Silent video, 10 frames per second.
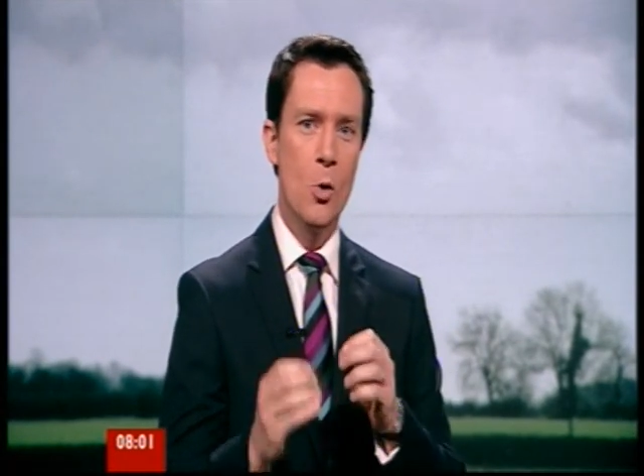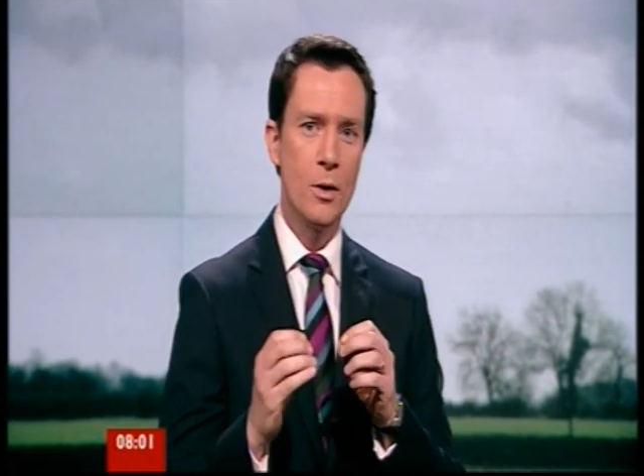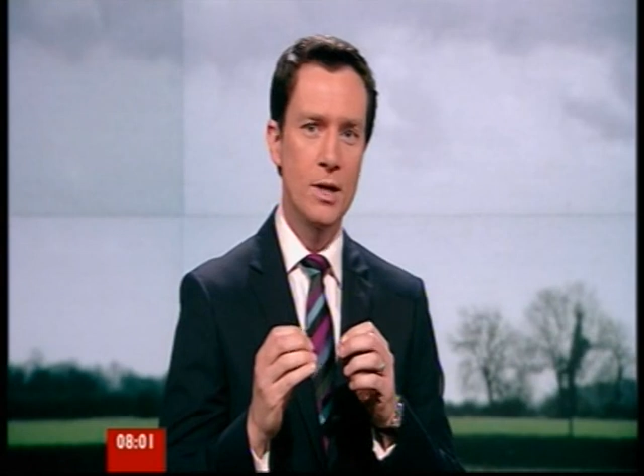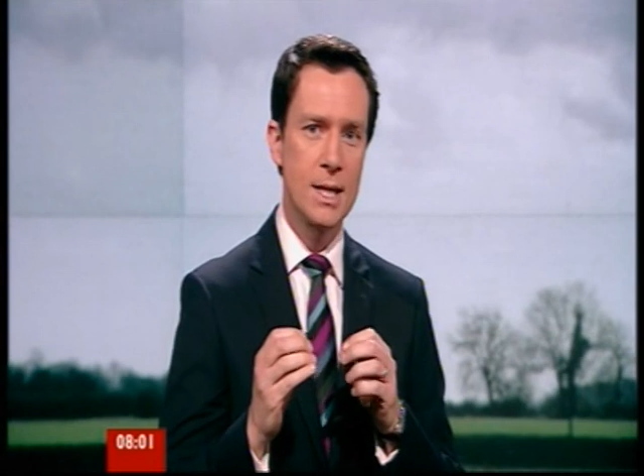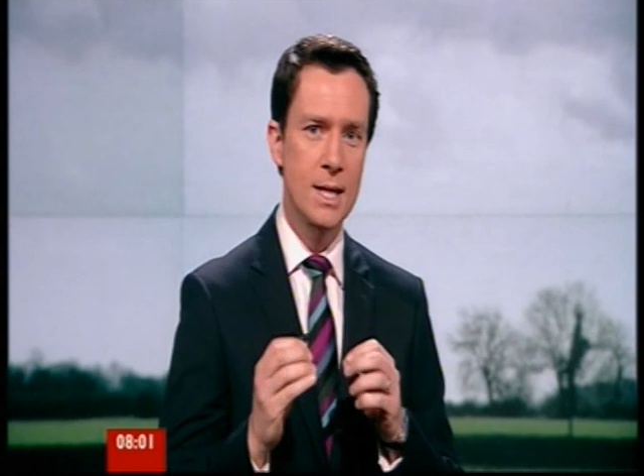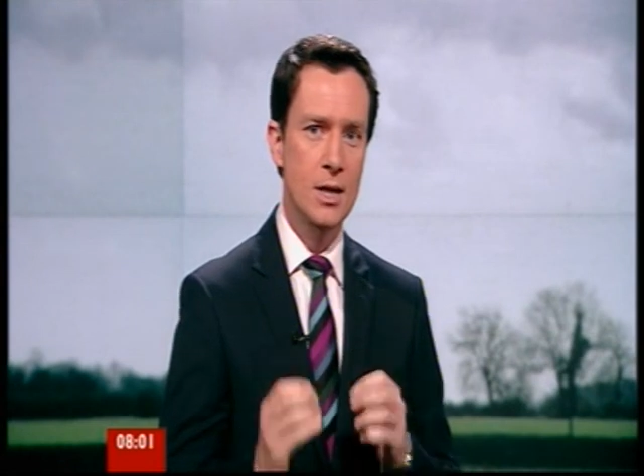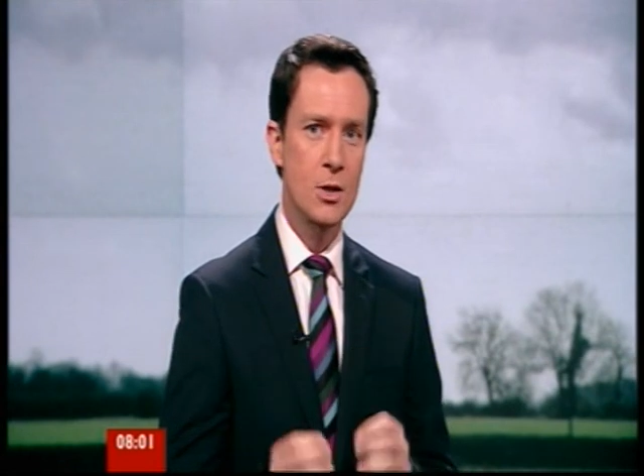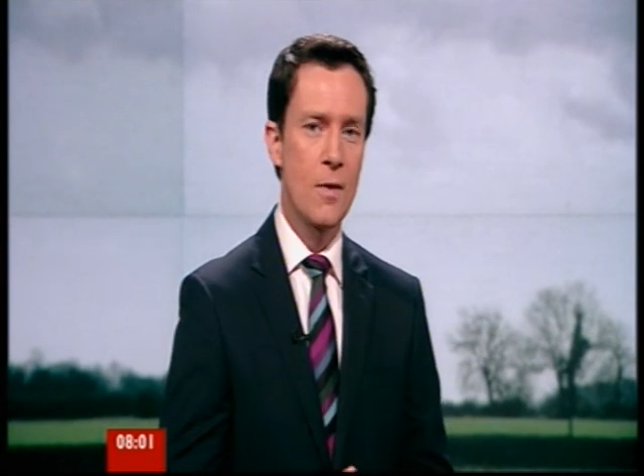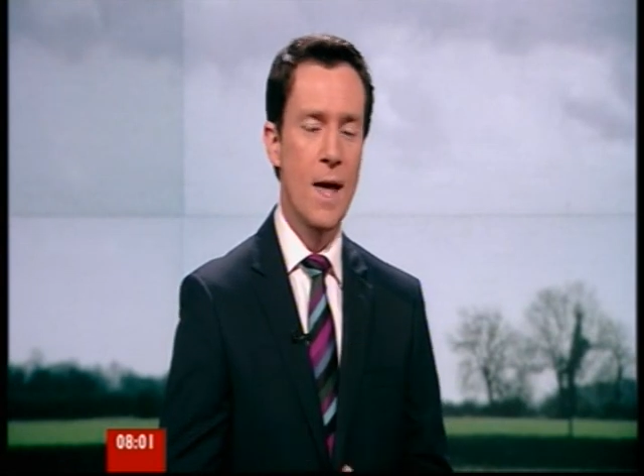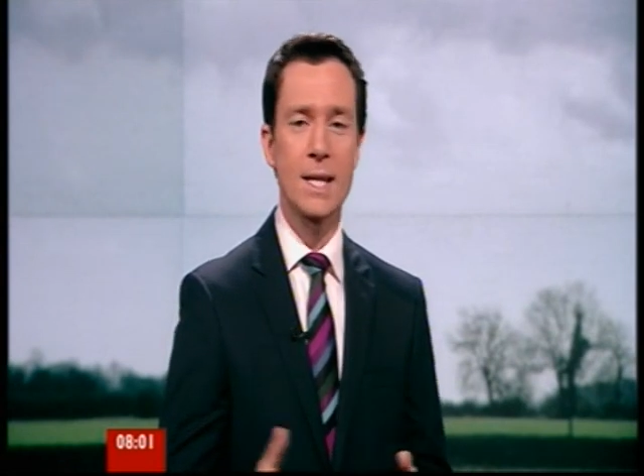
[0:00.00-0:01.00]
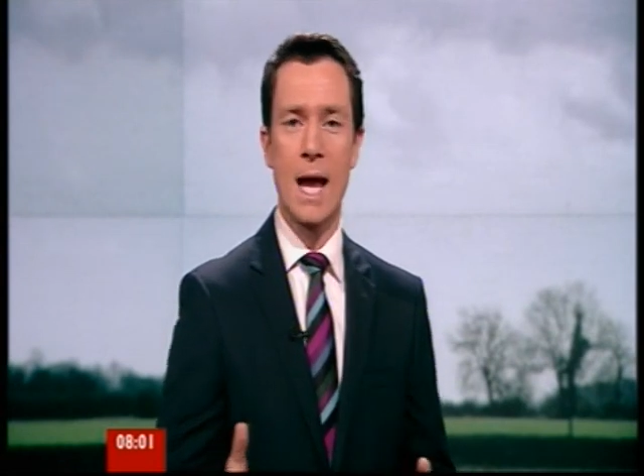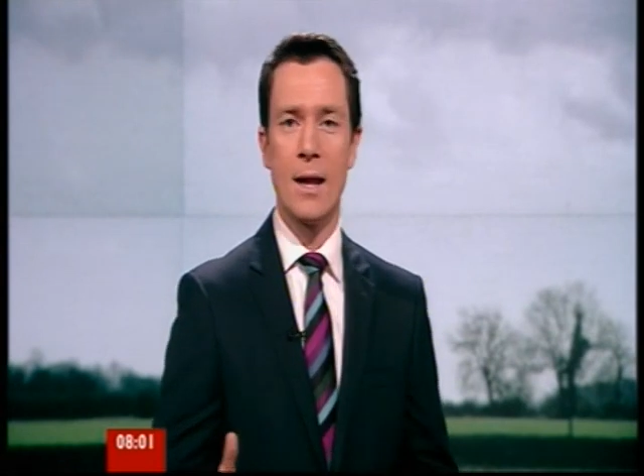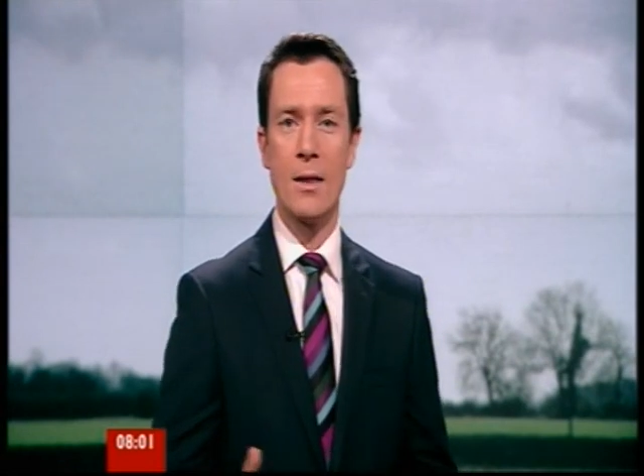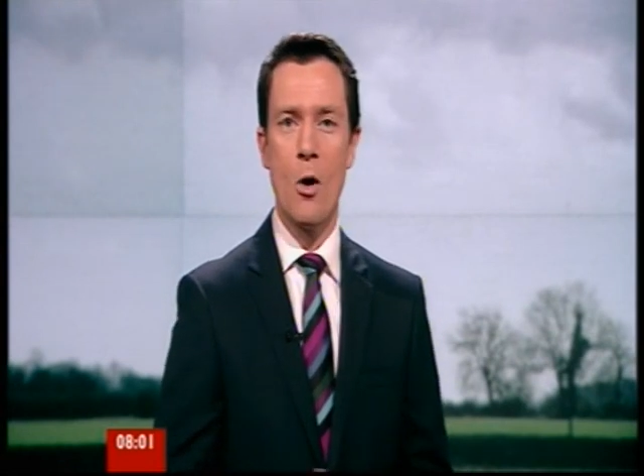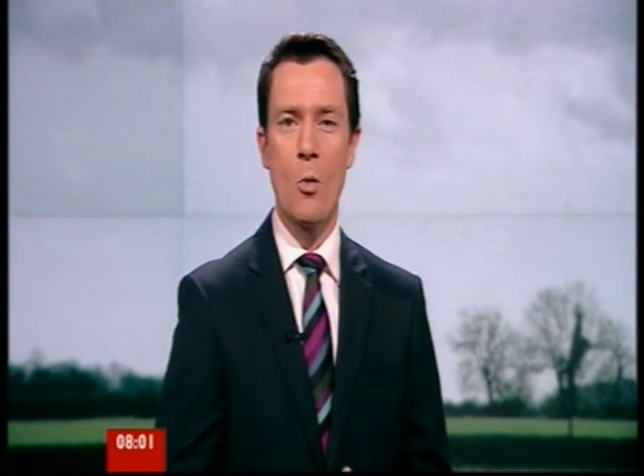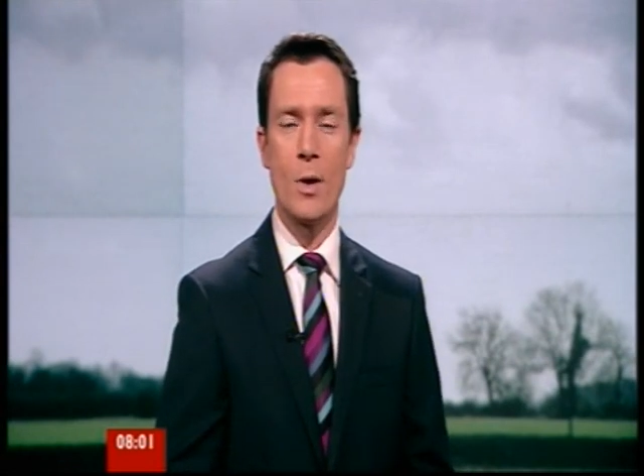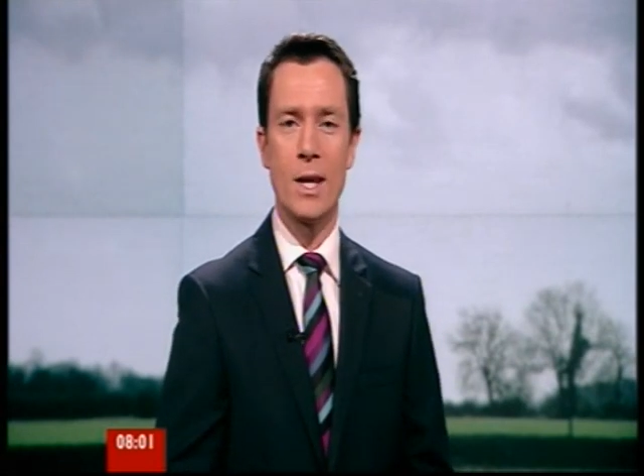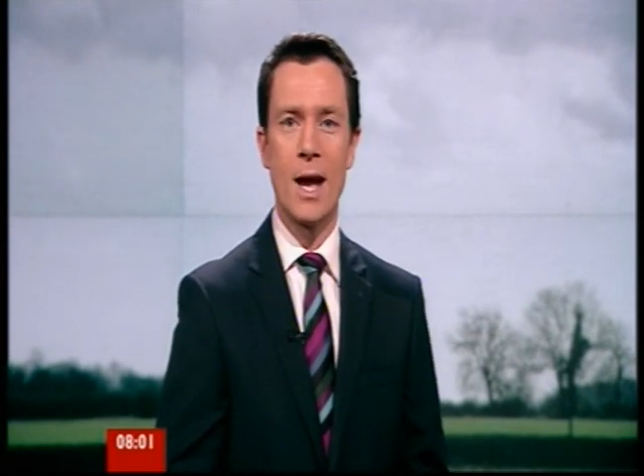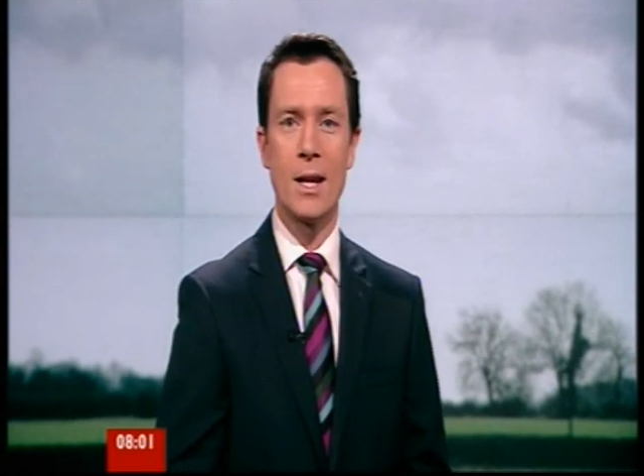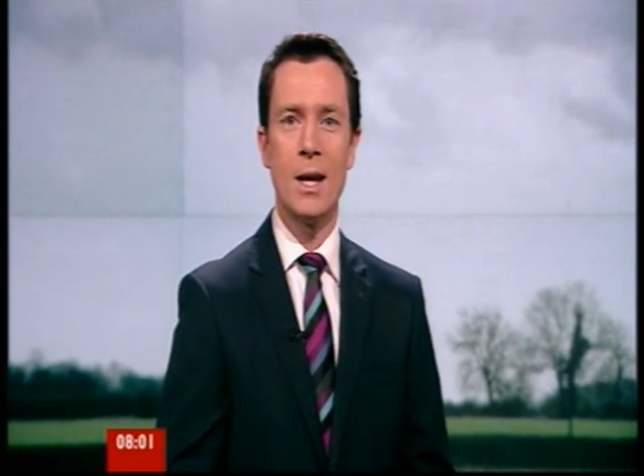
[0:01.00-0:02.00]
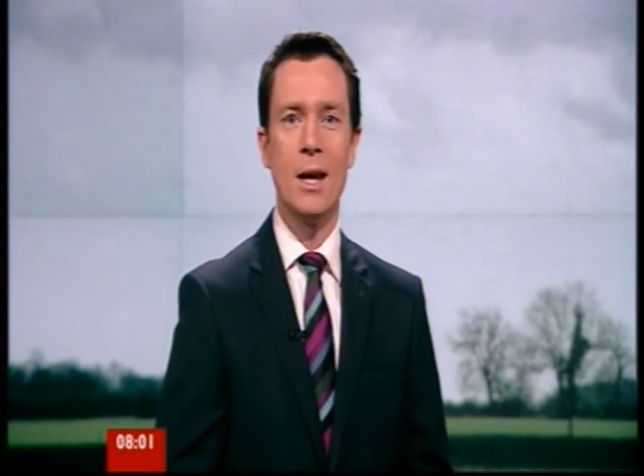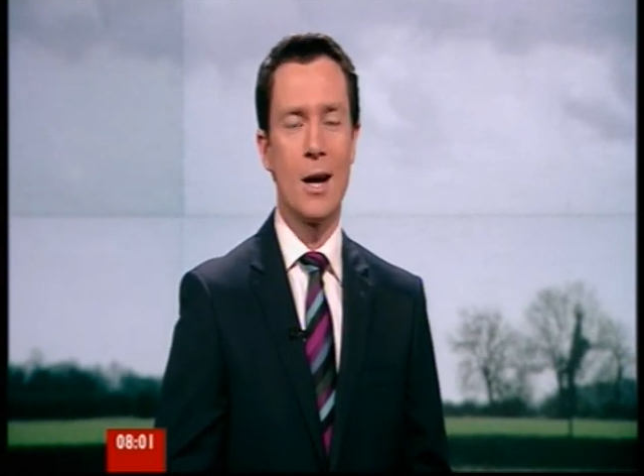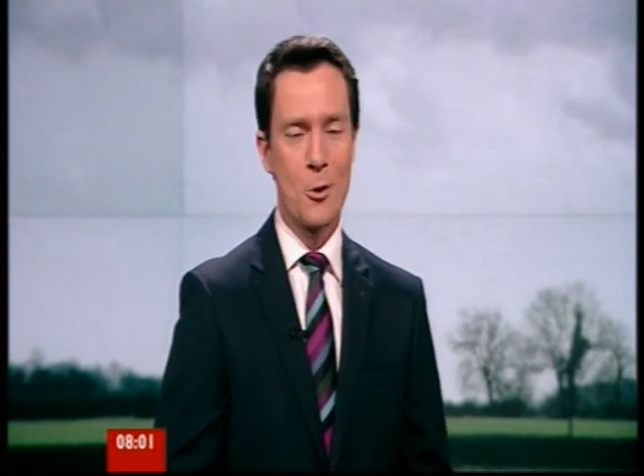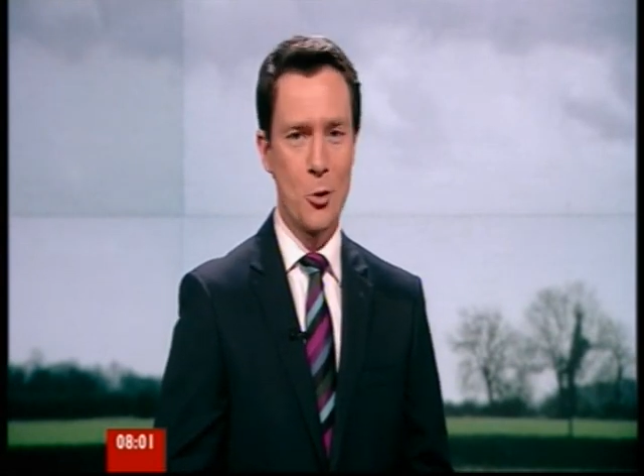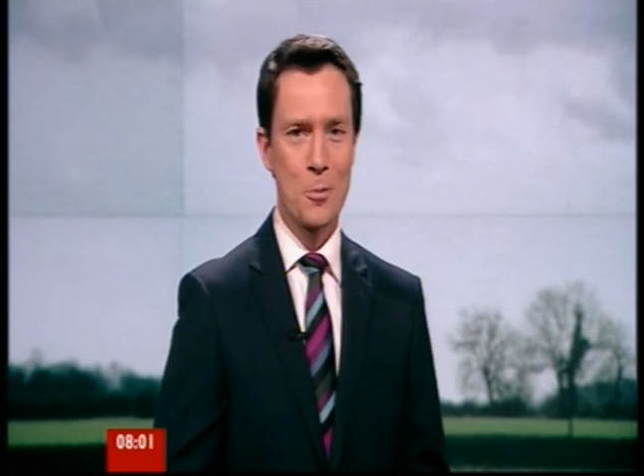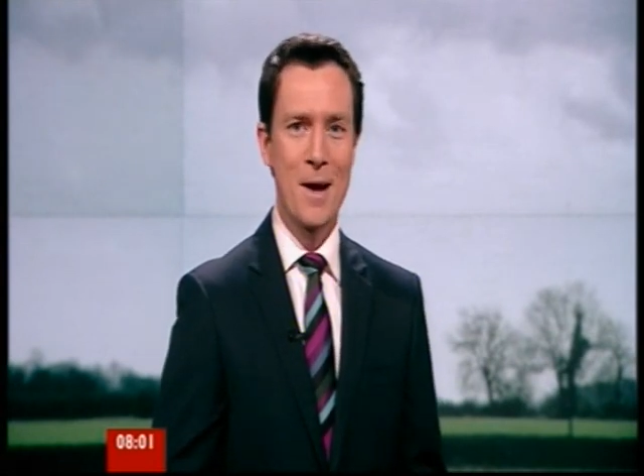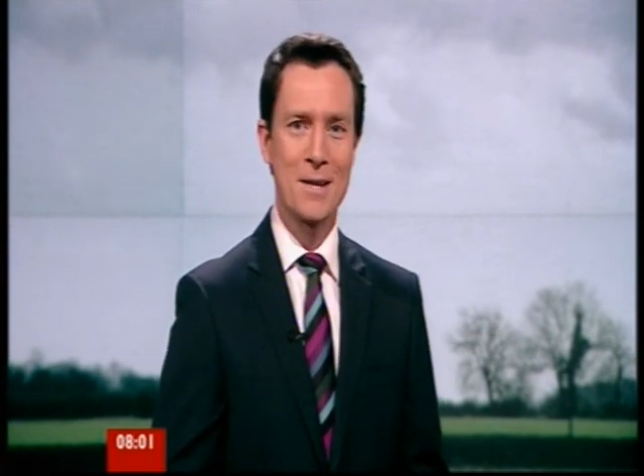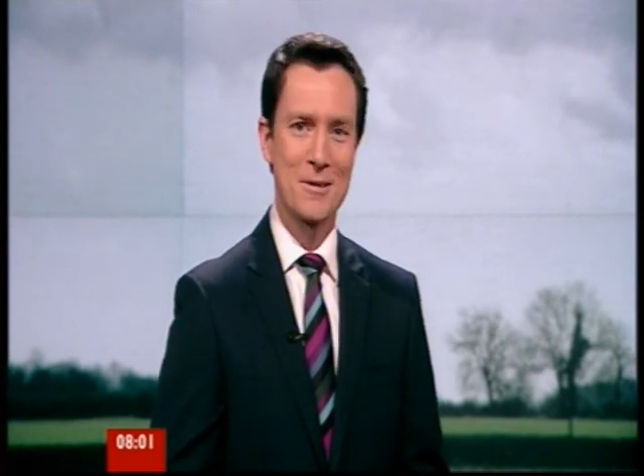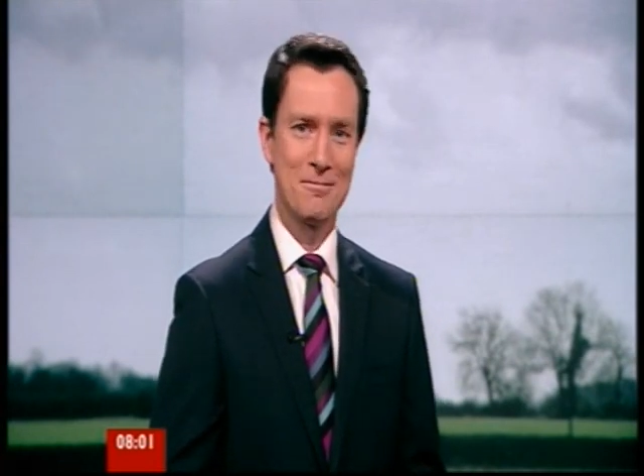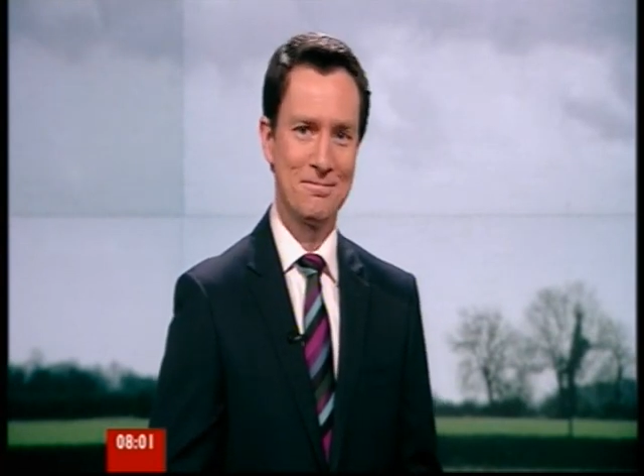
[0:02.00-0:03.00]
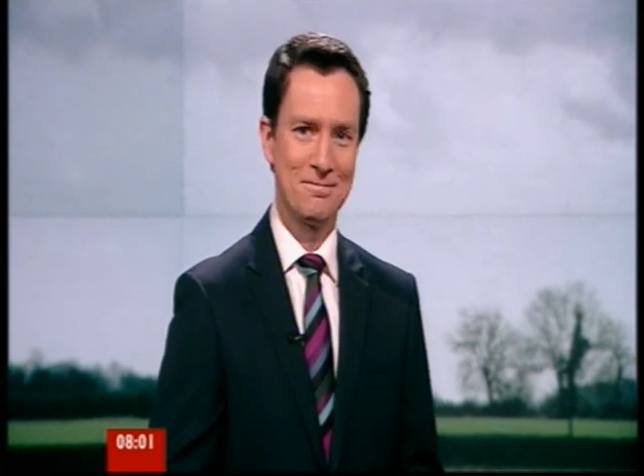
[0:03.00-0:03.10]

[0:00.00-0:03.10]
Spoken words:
All the details on that and the whole weekend at 15:15.